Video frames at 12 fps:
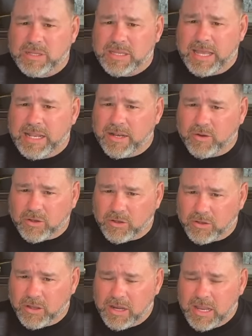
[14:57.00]
let in are
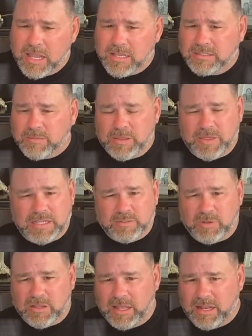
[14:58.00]
good. Some of the
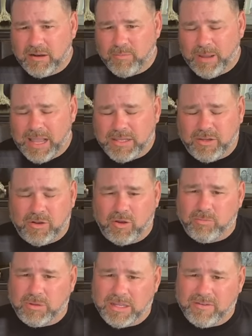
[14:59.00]
things we let in are bad. You
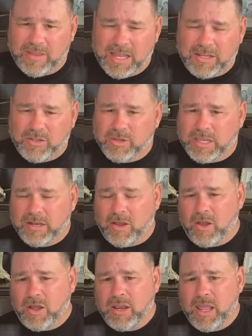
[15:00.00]
don't believe that? You get
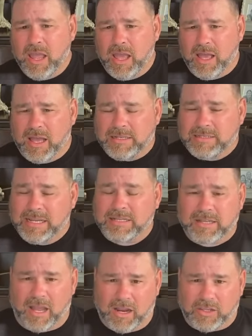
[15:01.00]
on uh,
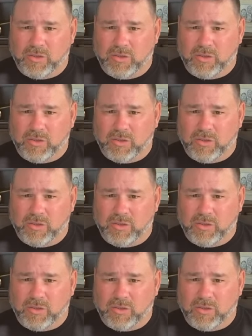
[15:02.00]
TikTok, you